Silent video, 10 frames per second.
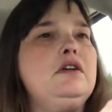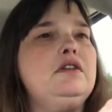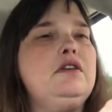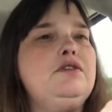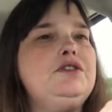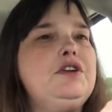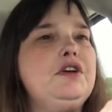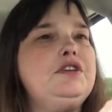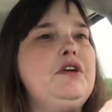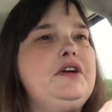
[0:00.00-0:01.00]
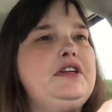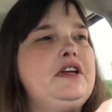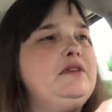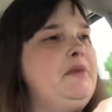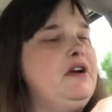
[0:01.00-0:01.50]
So Schnucks always
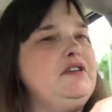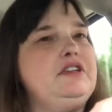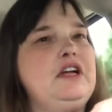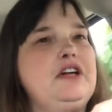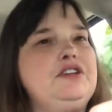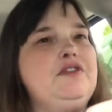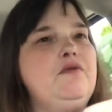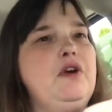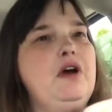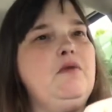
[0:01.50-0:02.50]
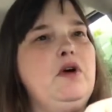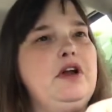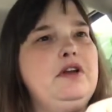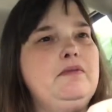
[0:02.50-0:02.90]
has a better selection of what I want.